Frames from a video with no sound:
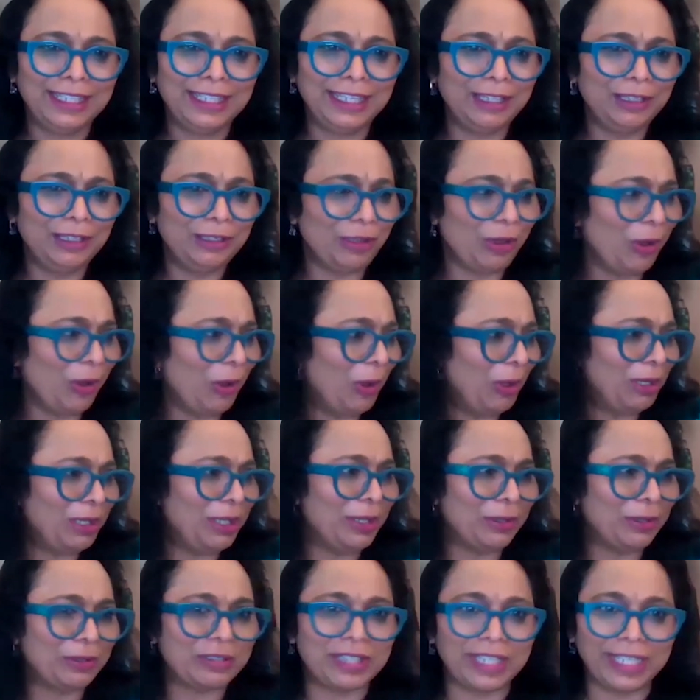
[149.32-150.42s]
kill all
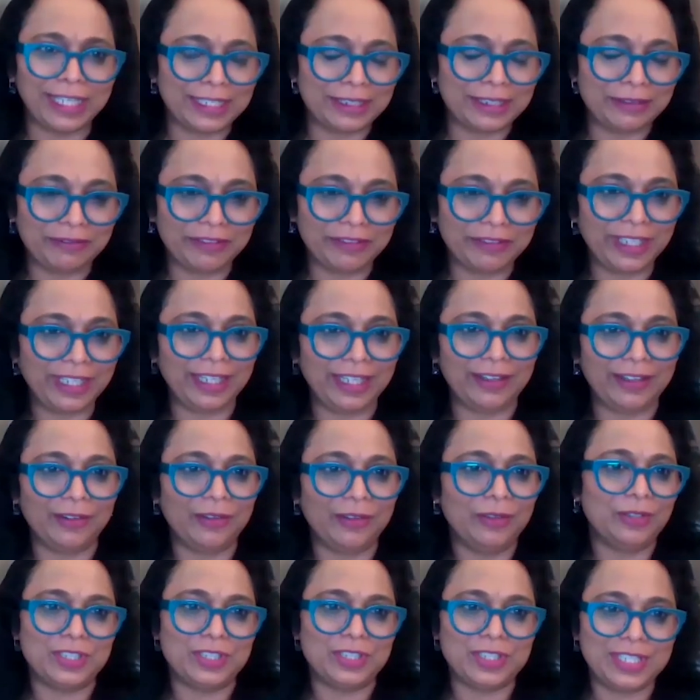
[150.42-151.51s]
your creativity
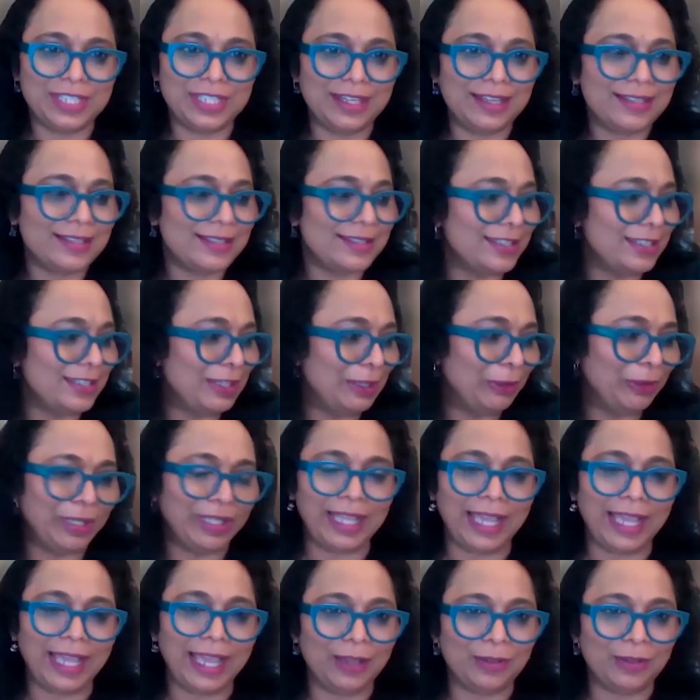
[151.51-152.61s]
on just
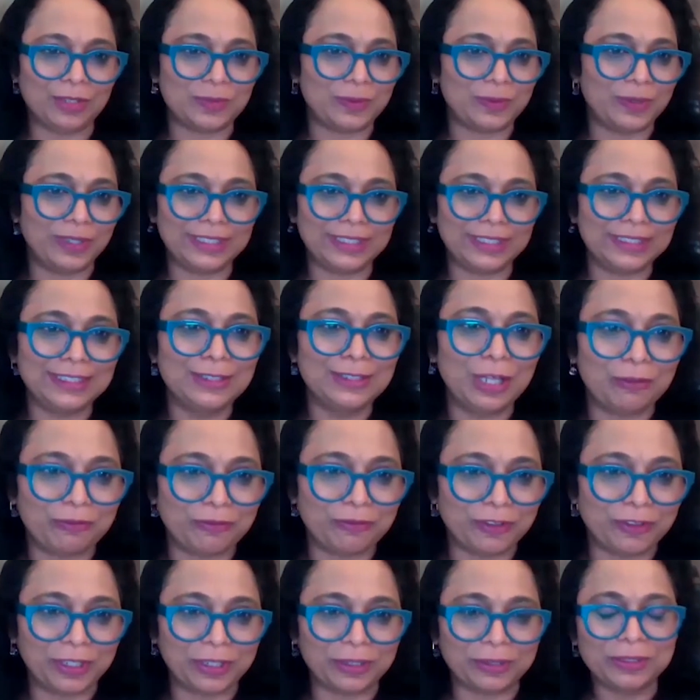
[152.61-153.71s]
doing the housework. This is not
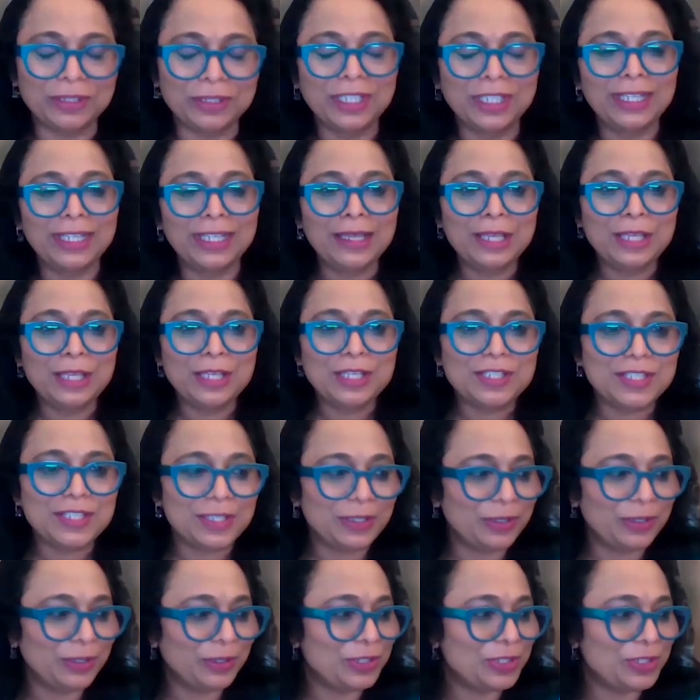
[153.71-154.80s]
for you.
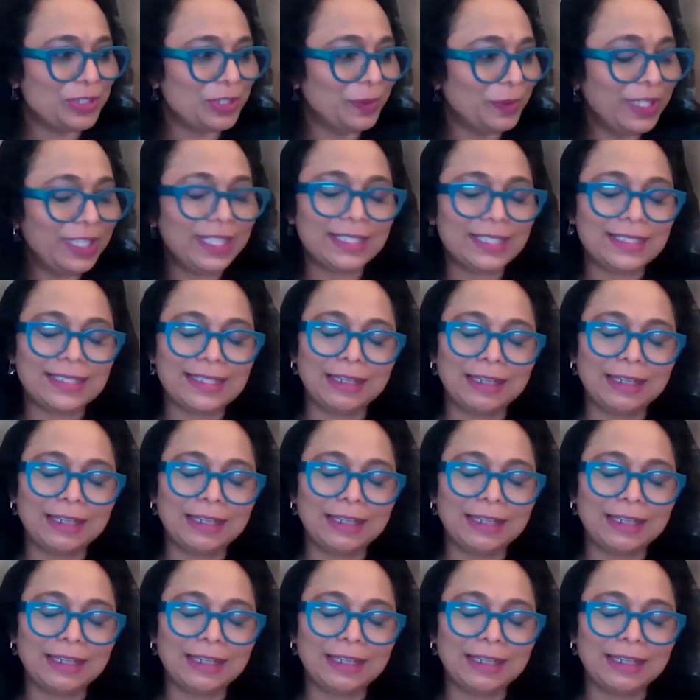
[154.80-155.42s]
So during the